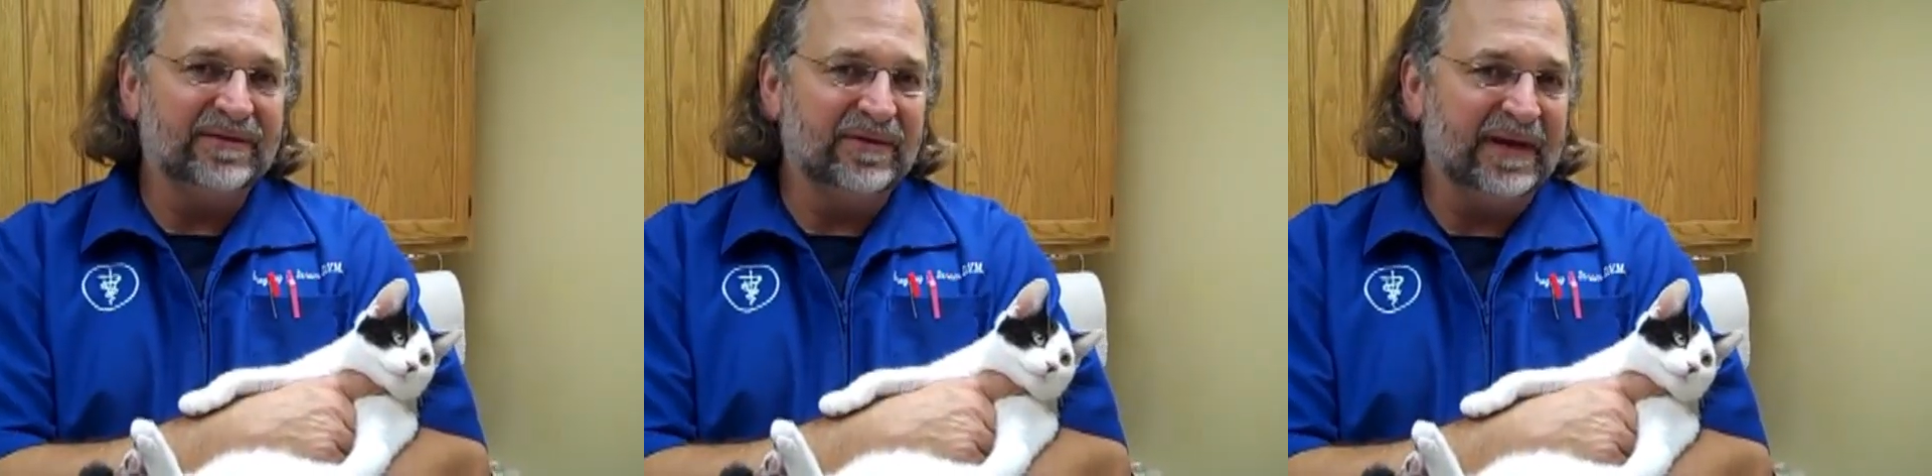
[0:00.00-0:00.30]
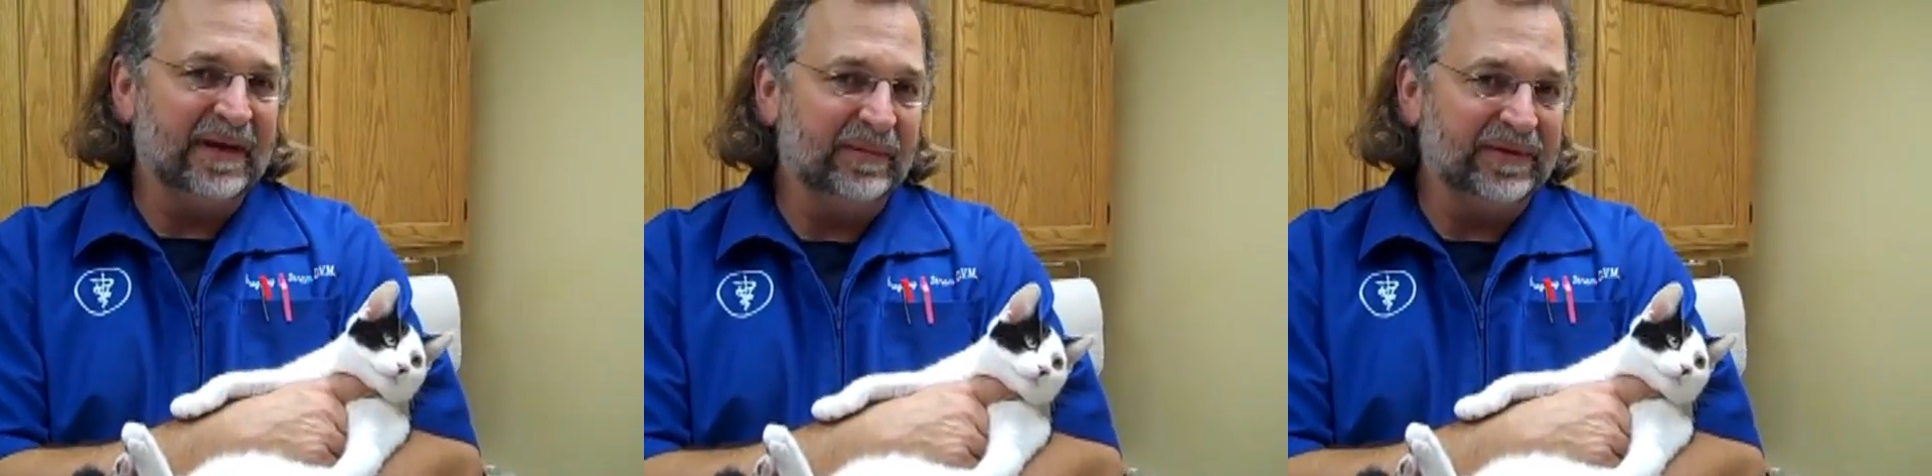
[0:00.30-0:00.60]
you're
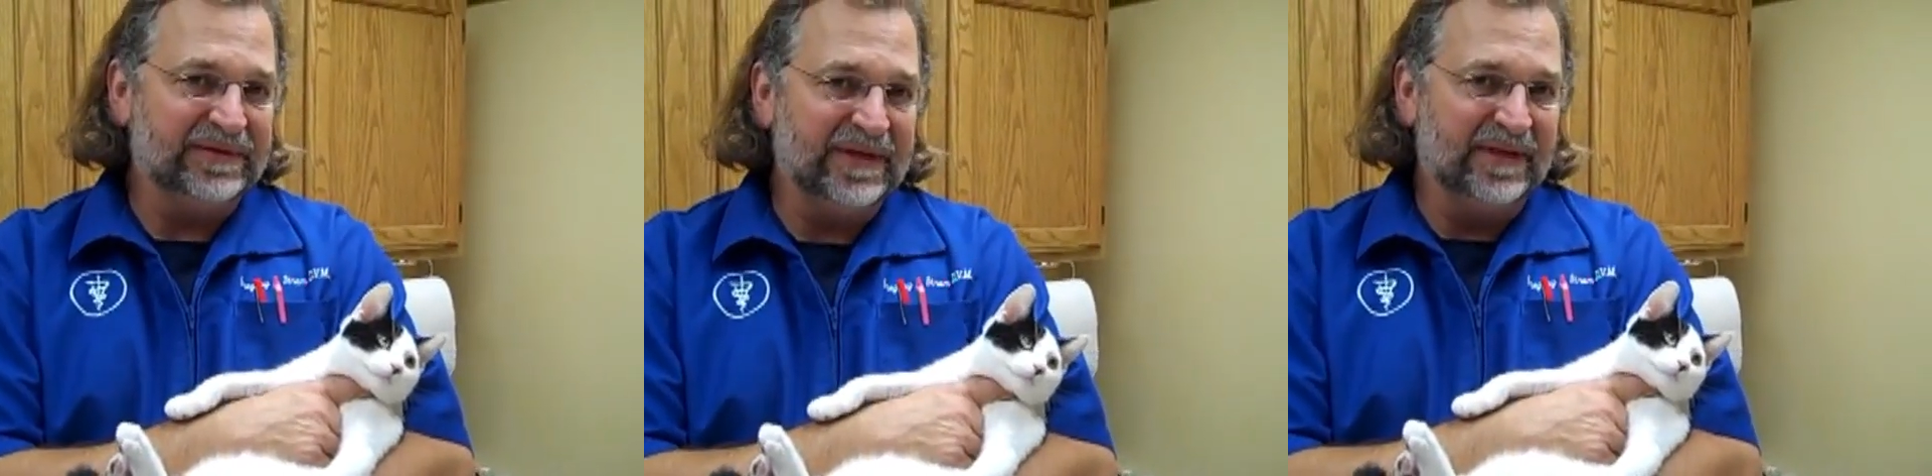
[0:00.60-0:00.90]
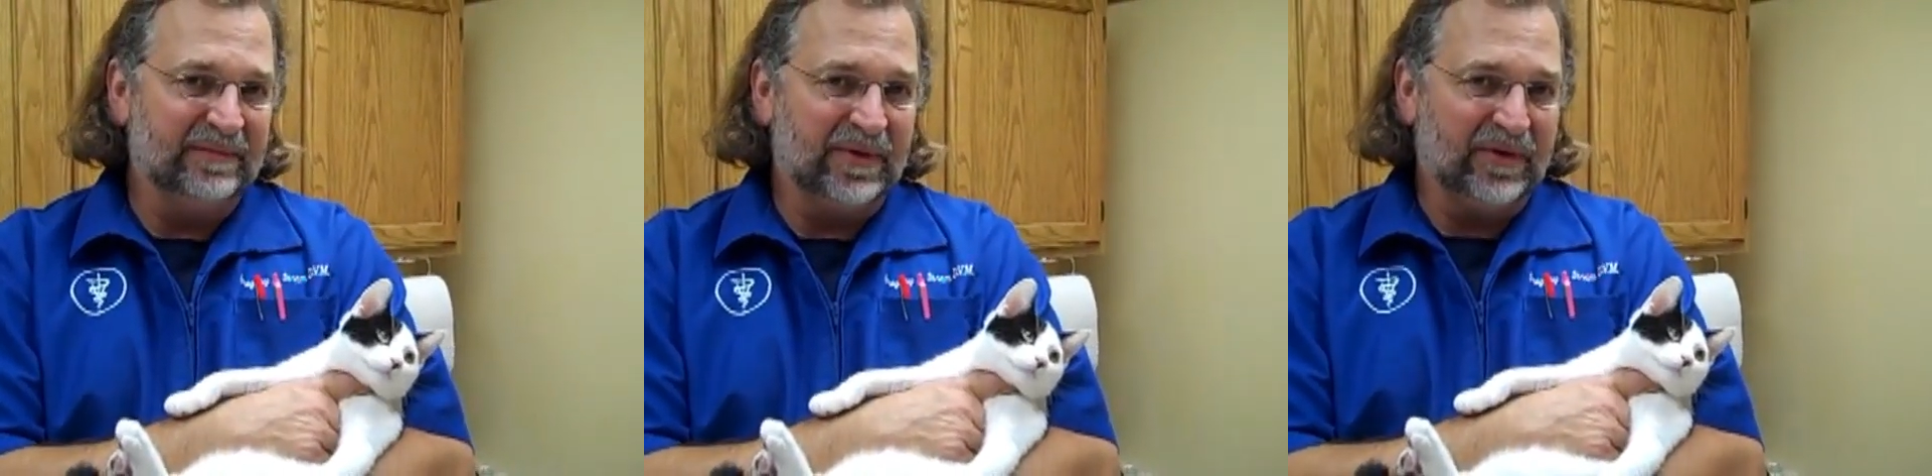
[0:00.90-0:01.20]
not able to see
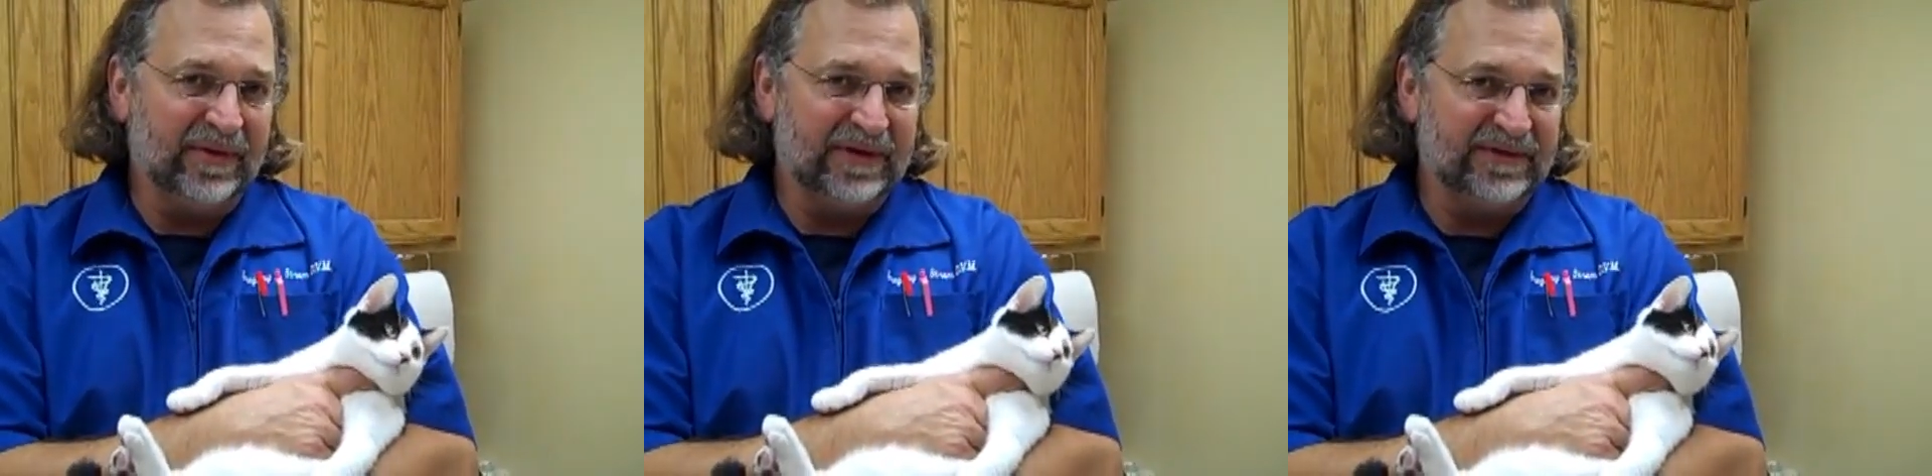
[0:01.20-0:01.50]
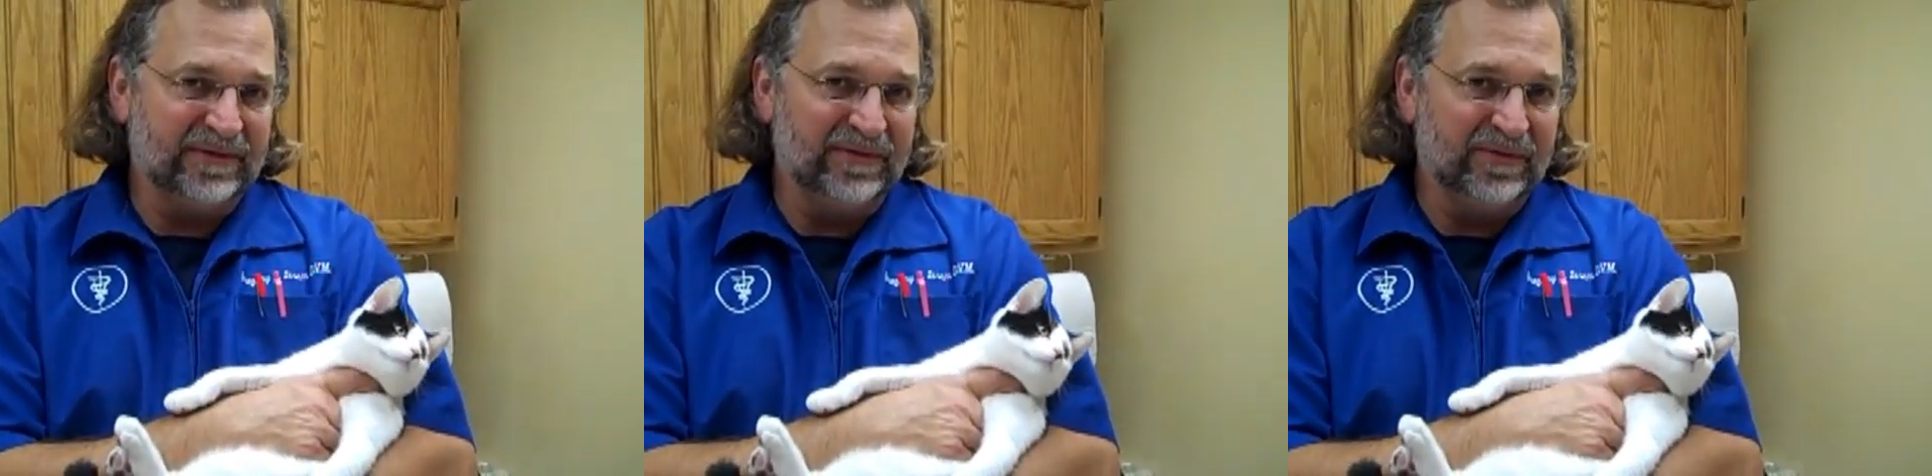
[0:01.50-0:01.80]
the bone
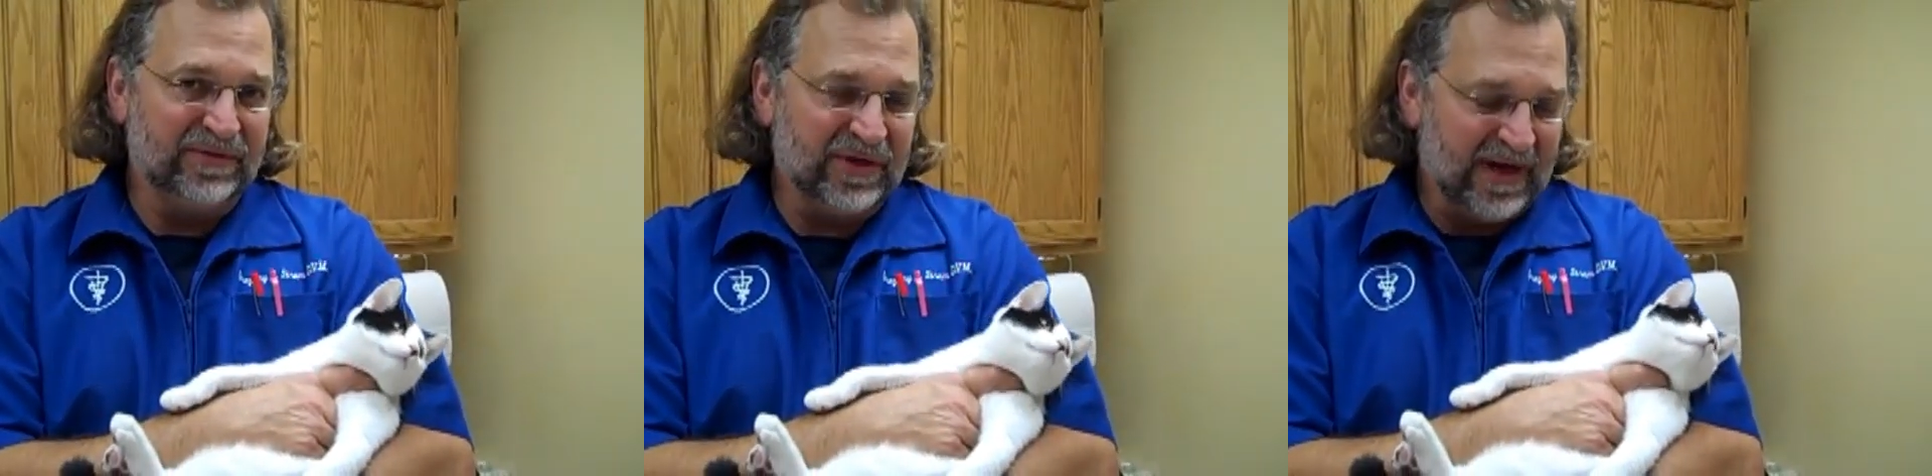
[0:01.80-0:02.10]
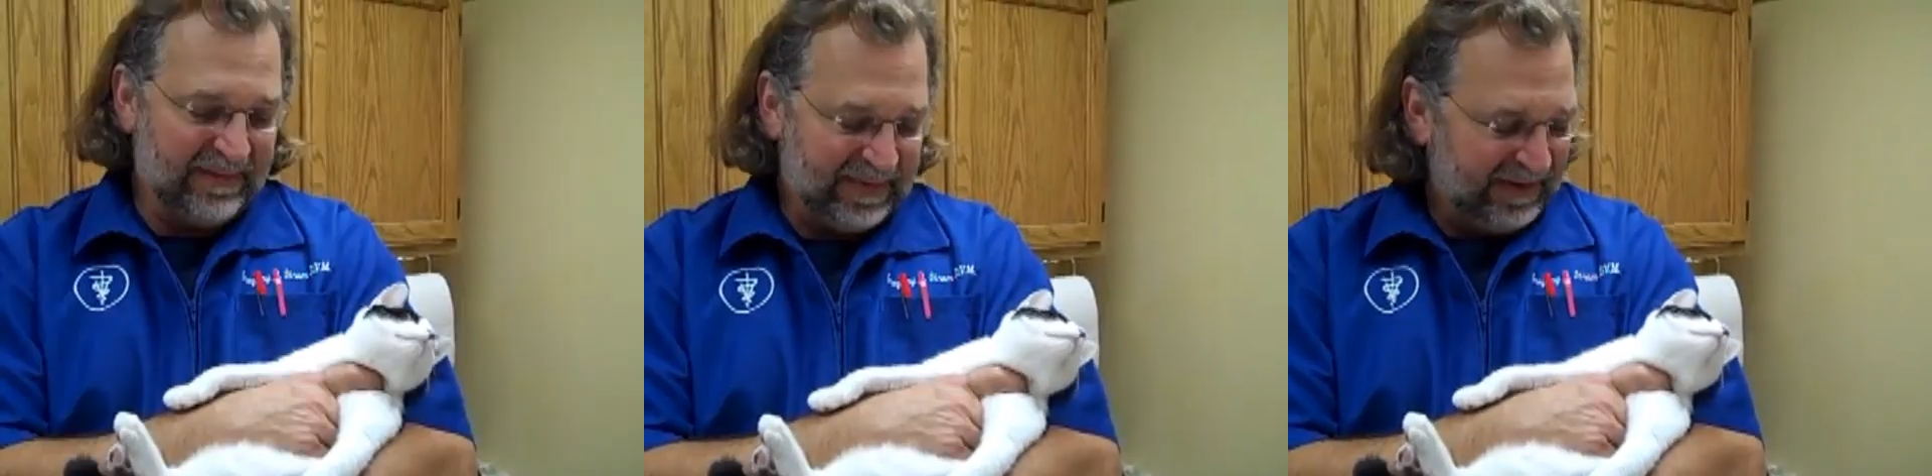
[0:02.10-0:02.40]
as you do the
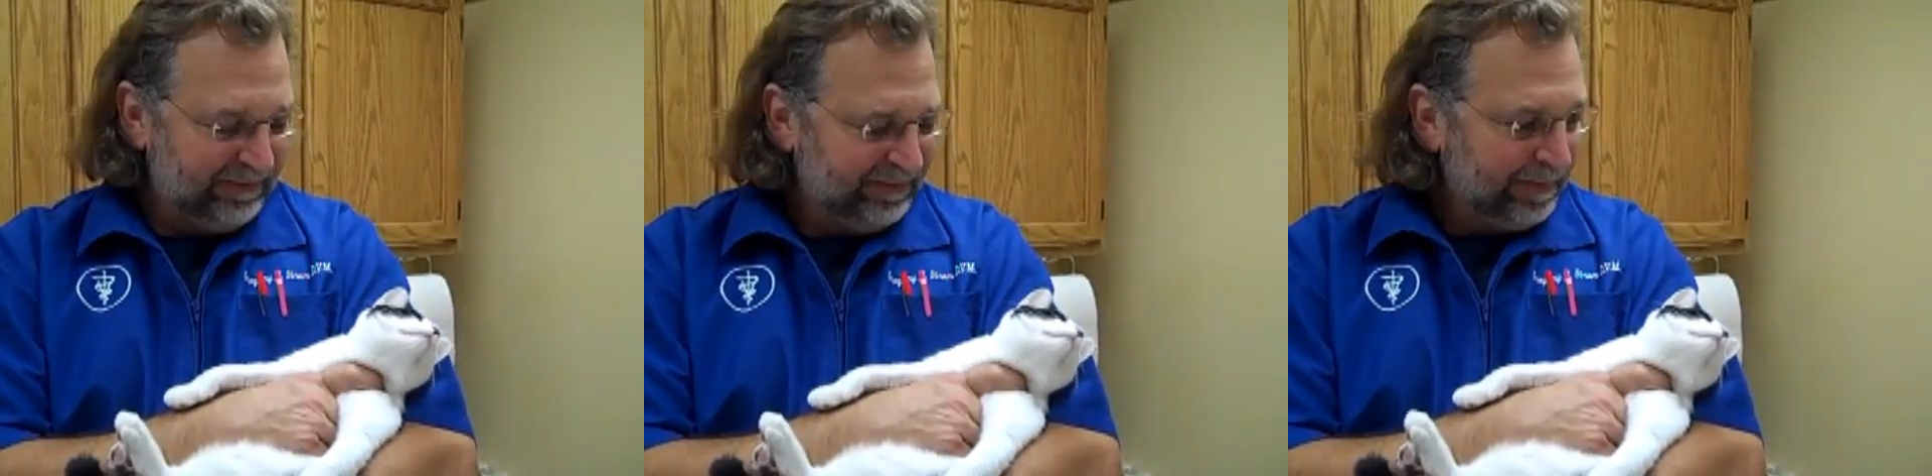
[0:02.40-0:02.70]
chopping.